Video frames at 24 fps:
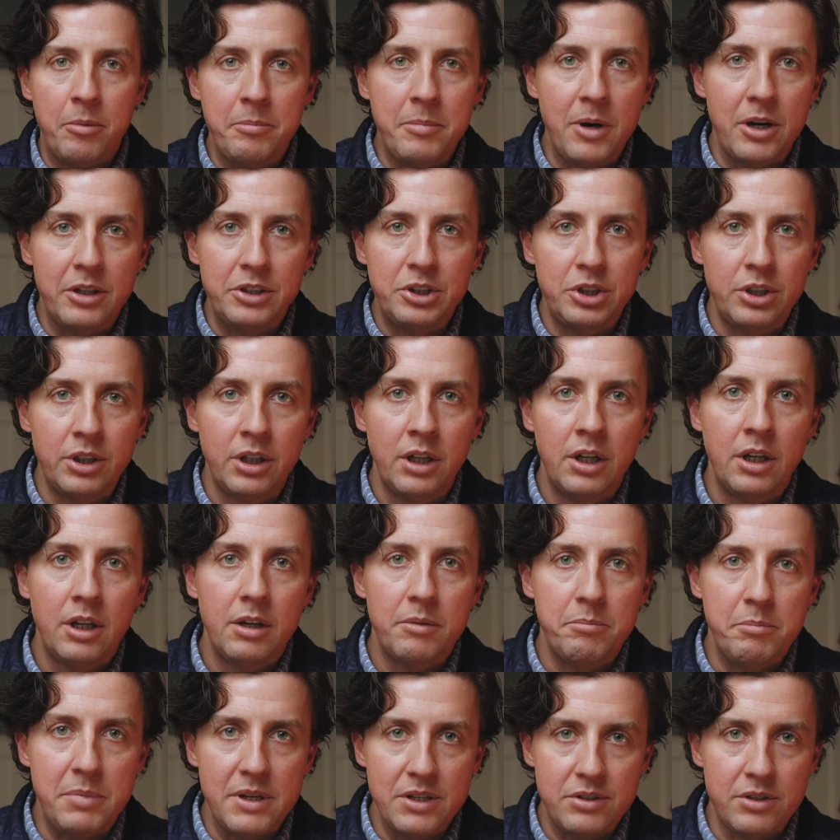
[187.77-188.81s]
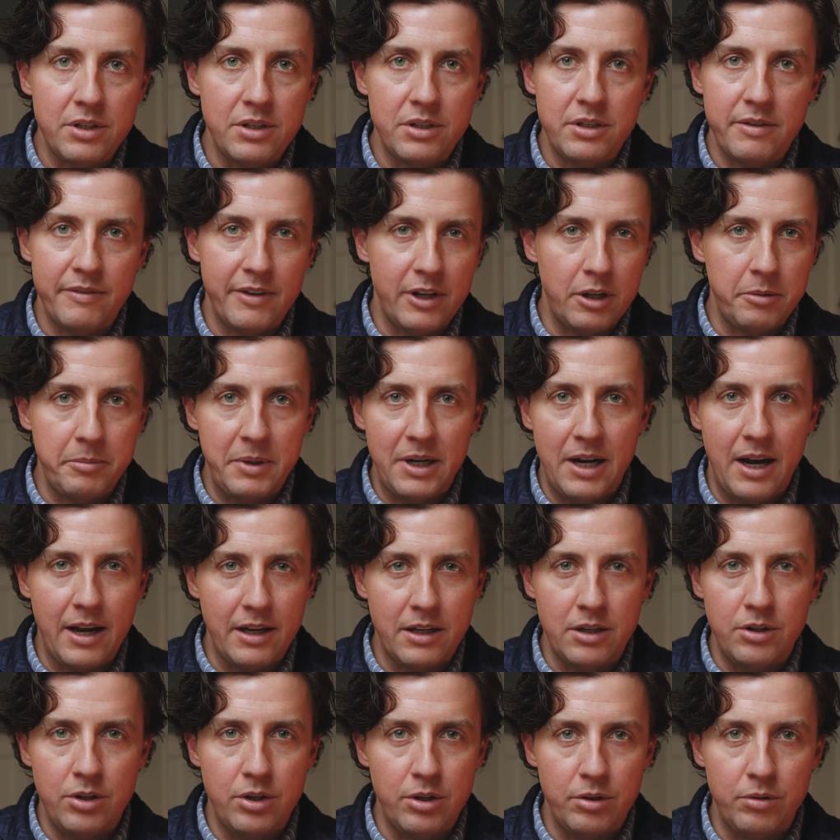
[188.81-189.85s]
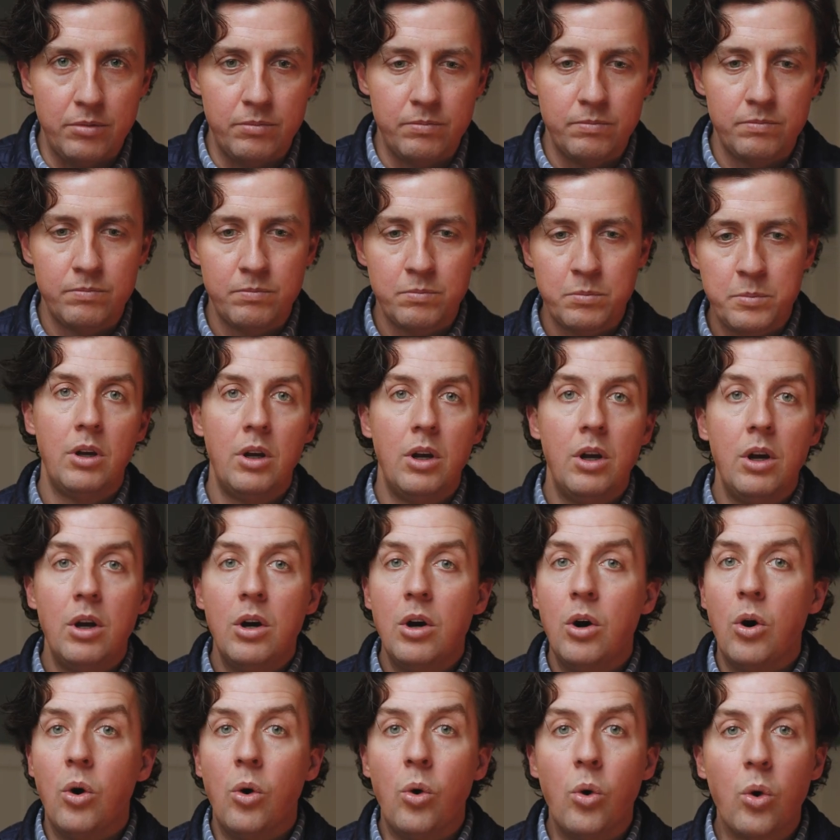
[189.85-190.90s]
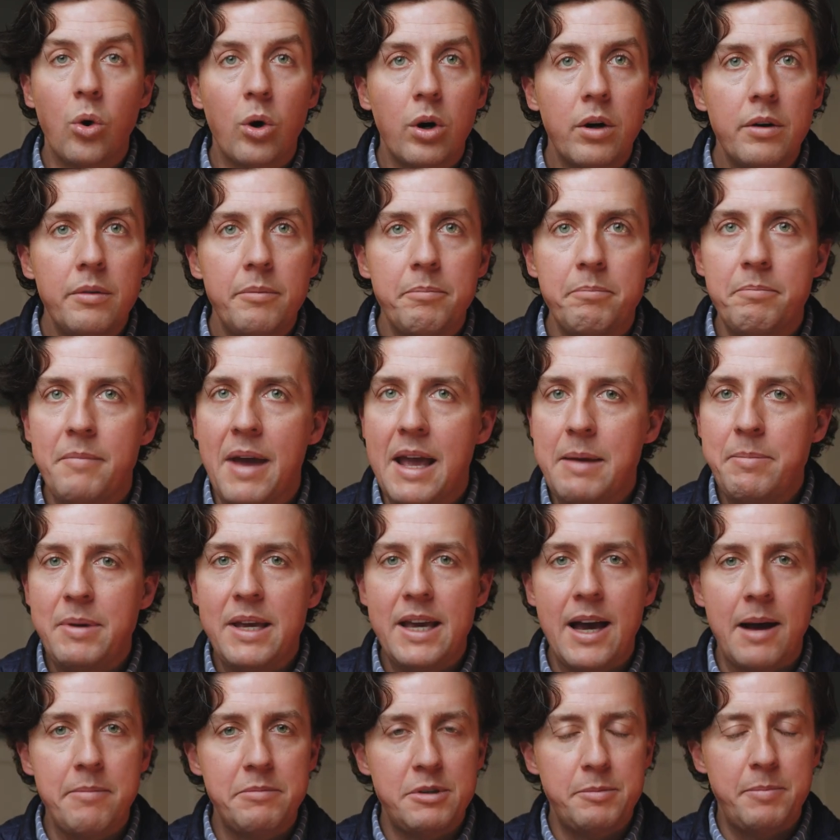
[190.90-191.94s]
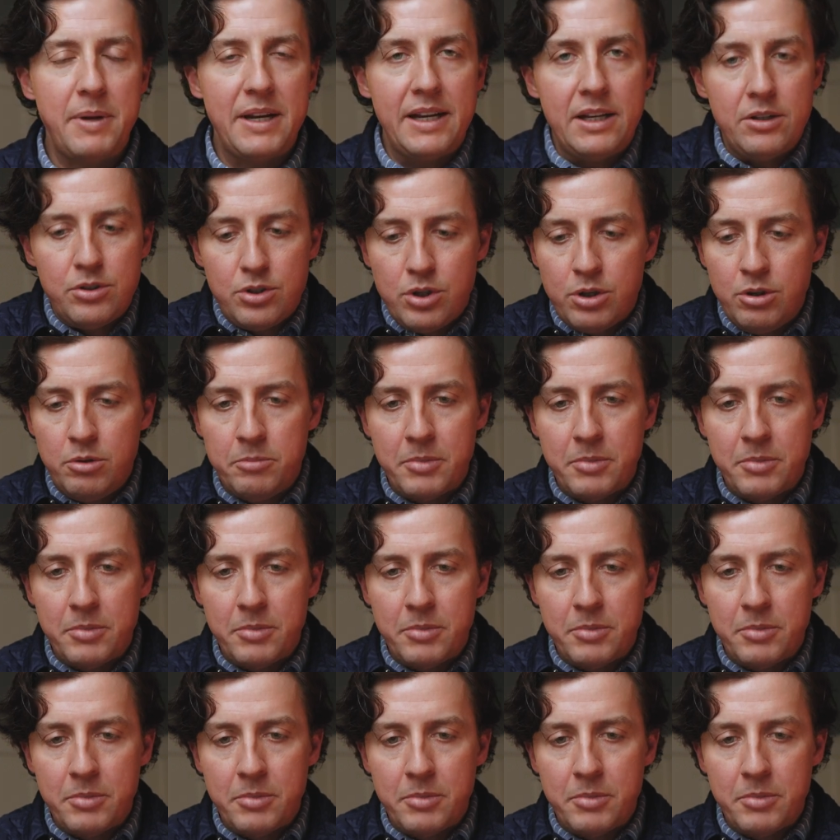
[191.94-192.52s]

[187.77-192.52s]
much business development I can do. Or maybe I'm spending too